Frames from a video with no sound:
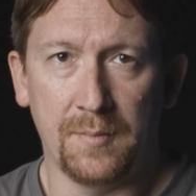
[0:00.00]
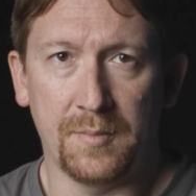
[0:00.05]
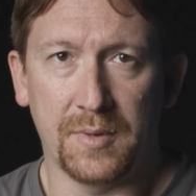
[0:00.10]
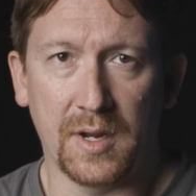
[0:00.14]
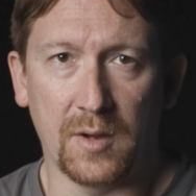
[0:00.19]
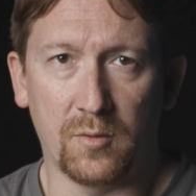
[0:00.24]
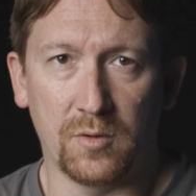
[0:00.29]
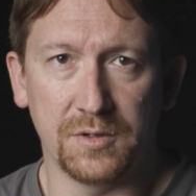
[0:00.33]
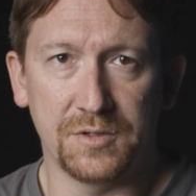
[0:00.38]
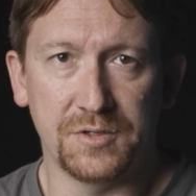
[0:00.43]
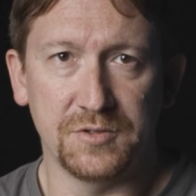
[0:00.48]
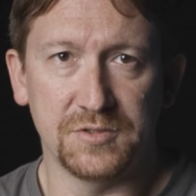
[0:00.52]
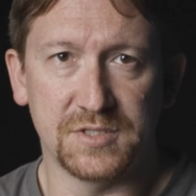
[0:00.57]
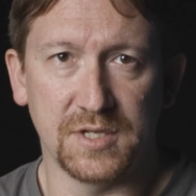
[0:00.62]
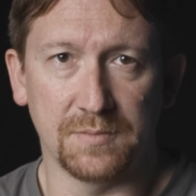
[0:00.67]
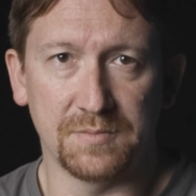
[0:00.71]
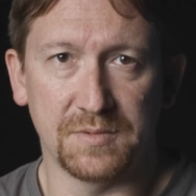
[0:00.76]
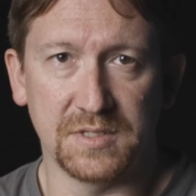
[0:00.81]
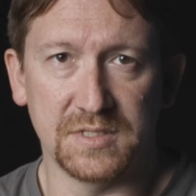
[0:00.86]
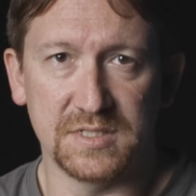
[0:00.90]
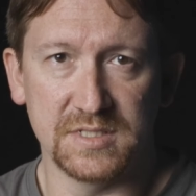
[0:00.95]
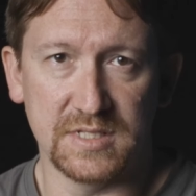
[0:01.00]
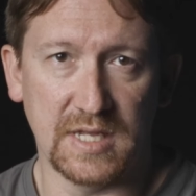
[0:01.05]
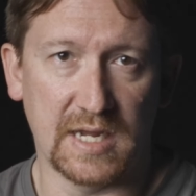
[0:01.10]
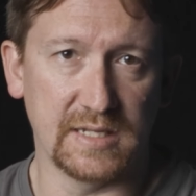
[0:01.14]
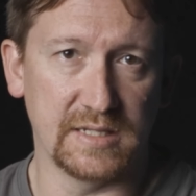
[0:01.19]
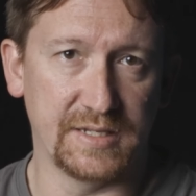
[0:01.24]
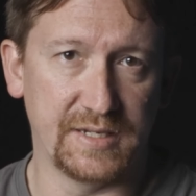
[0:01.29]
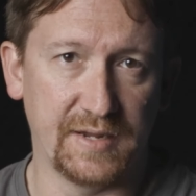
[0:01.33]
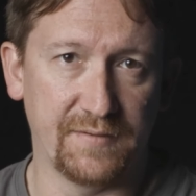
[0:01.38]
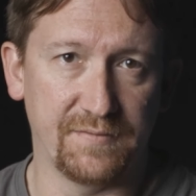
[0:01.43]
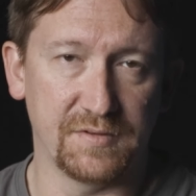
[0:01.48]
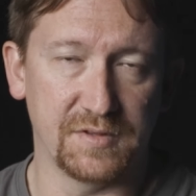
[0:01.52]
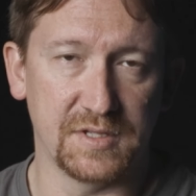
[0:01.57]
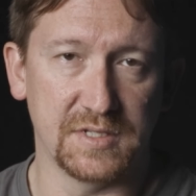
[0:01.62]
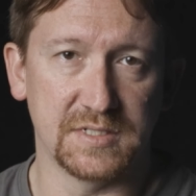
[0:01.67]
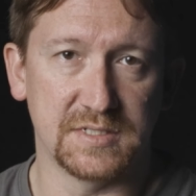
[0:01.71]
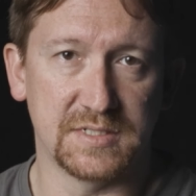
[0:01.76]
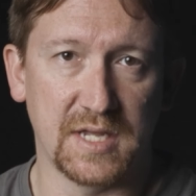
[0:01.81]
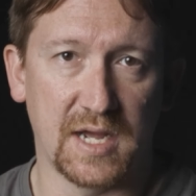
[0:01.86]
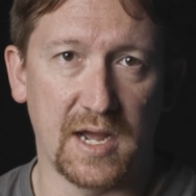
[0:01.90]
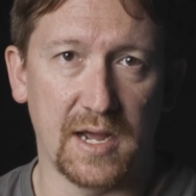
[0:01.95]
But I want to do something slightly different
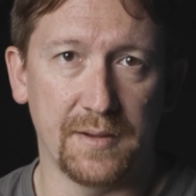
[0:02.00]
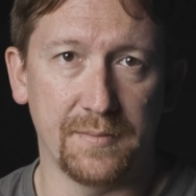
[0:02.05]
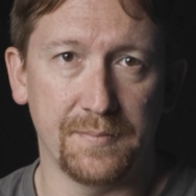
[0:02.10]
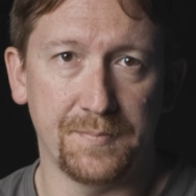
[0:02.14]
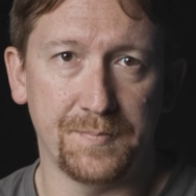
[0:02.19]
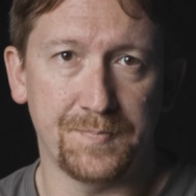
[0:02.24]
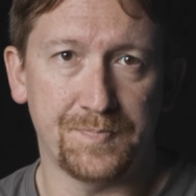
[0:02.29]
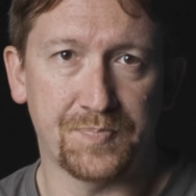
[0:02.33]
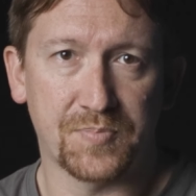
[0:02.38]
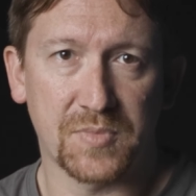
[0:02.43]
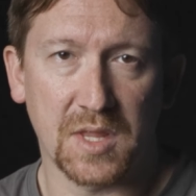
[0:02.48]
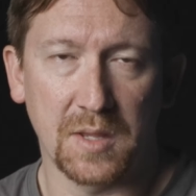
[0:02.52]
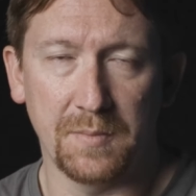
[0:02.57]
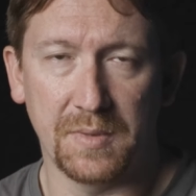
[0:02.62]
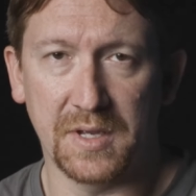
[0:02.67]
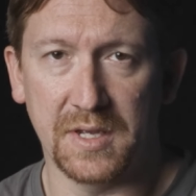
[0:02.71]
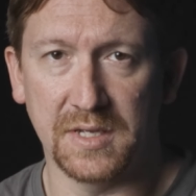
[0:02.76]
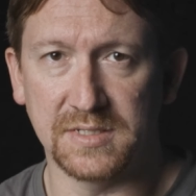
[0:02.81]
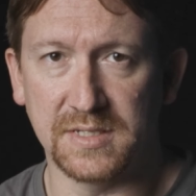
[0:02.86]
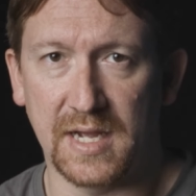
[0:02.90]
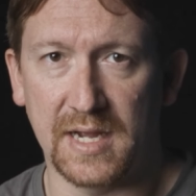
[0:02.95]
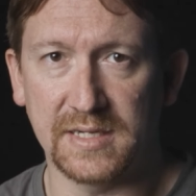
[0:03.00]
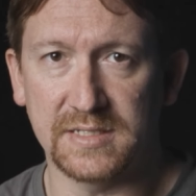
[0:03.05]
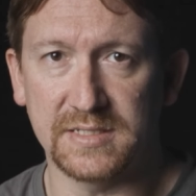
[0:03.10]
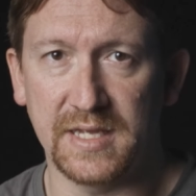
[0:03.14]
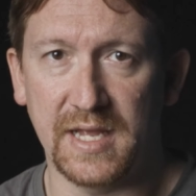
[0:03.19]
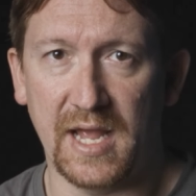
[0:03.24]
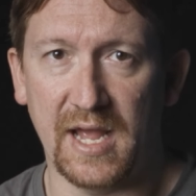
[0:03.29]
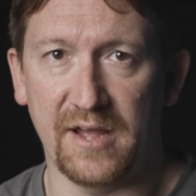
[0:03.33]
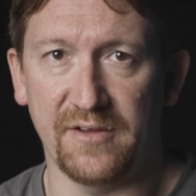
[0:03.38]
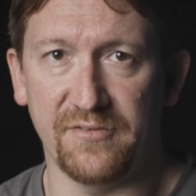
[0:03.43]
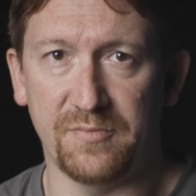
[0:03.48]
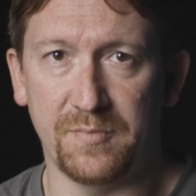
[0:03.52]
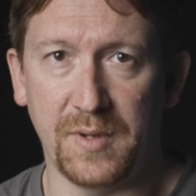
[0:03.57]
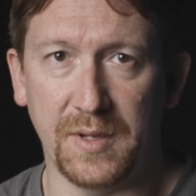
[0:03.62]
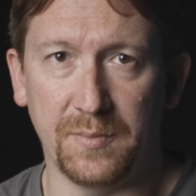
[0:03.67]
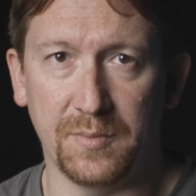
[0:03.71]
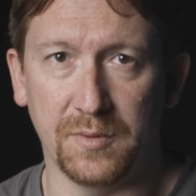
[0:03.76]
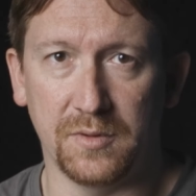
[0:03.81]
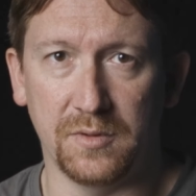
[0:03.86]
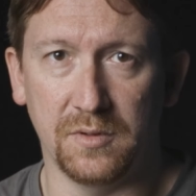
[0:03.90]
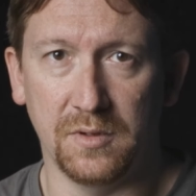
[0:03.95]
this time because I actually have
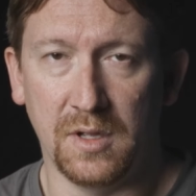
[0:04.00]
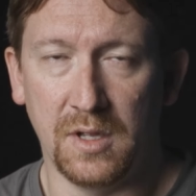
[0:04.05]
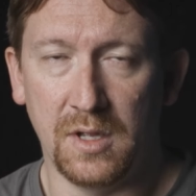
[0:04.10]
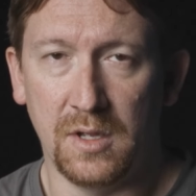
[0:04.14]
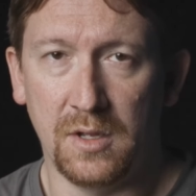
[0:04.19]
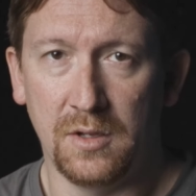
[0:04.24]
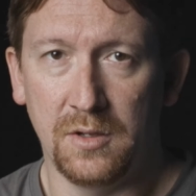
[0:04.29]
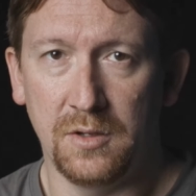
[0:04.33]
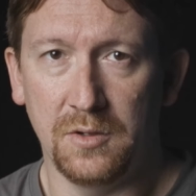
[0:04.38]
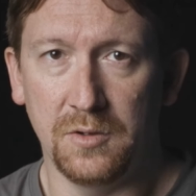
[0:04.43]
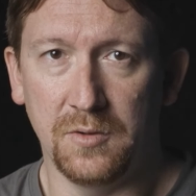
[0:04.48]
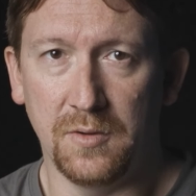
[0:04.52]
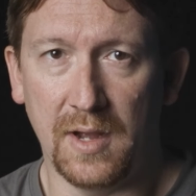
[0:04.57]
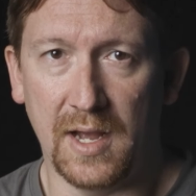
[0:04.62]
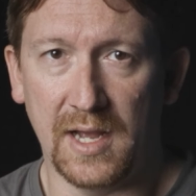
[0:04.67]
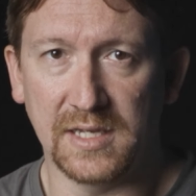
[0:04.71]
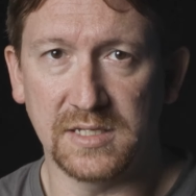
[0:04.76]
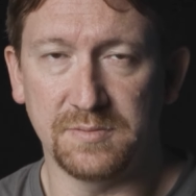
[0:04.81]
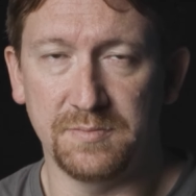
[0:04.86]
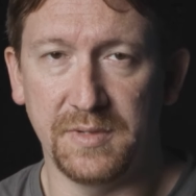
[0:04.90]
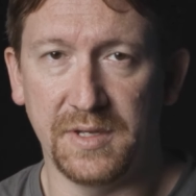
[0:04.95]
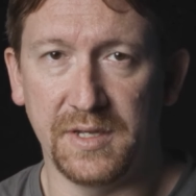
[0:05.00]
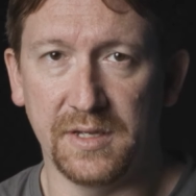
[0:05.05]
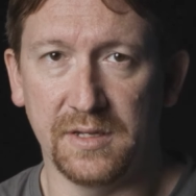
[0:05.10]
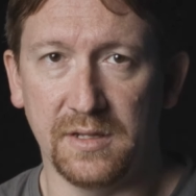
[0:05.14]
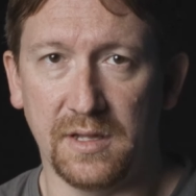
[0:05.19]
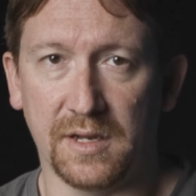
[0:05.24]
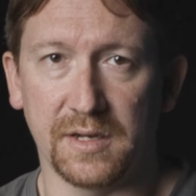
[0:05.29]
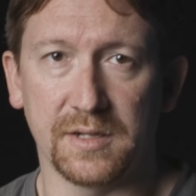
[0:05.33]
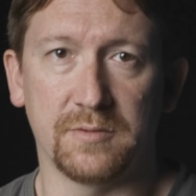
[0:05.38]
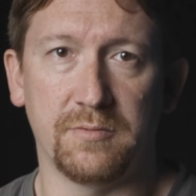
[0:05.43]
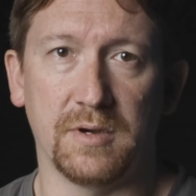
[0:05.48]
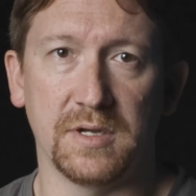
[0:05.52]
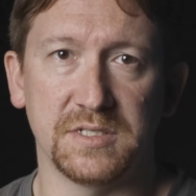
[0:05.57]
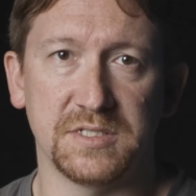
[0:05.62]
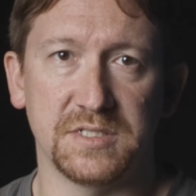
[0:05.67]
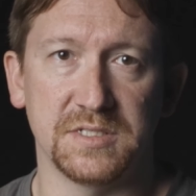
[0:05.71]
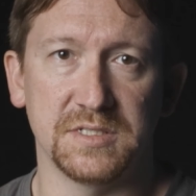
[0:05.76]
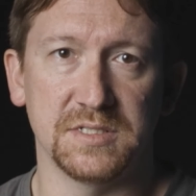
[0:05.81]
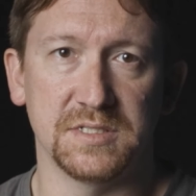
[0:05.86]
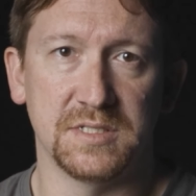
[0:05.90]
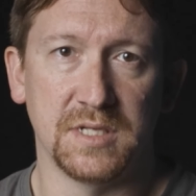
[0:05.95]
people who ask me a lot of
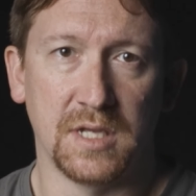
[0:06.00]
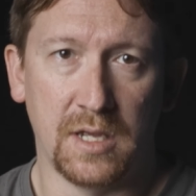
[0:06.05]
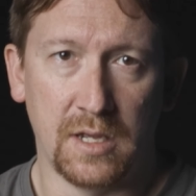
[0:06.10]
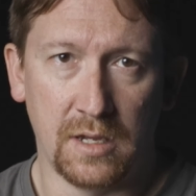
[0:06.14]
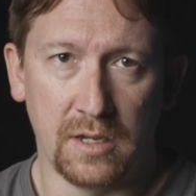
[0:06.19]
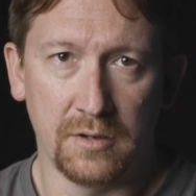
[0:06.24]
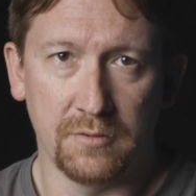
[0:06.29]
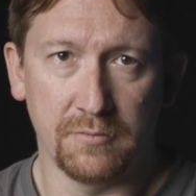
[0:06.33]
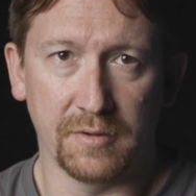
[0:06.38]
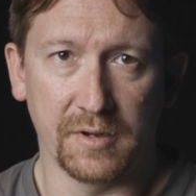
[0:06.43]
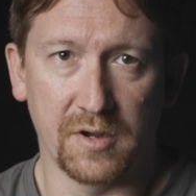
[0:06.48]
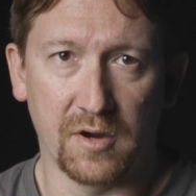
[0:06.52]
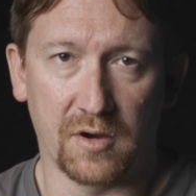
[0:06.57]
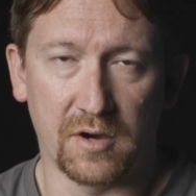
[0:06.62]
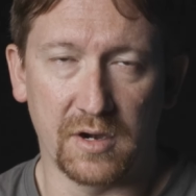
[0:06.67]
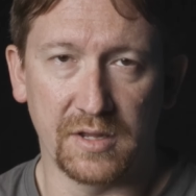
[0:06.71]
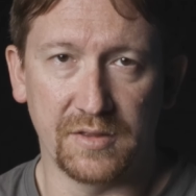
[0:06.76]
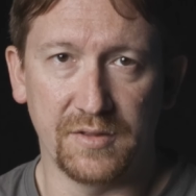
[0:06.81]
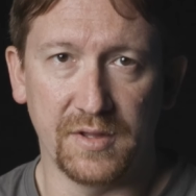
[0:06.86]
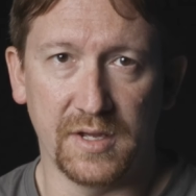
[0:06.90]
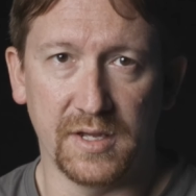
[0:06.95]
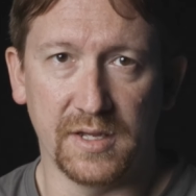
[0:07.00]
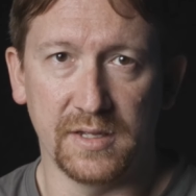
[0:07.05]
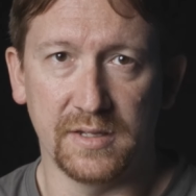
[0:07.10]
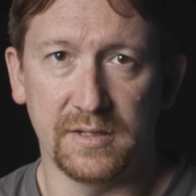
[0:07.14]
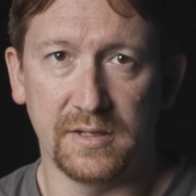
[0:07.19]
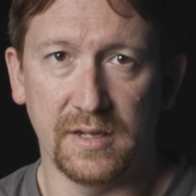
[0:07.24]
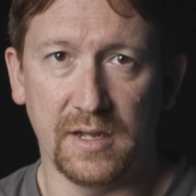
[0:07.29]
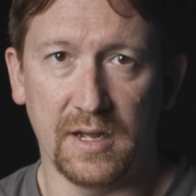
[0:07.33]
questions regarding the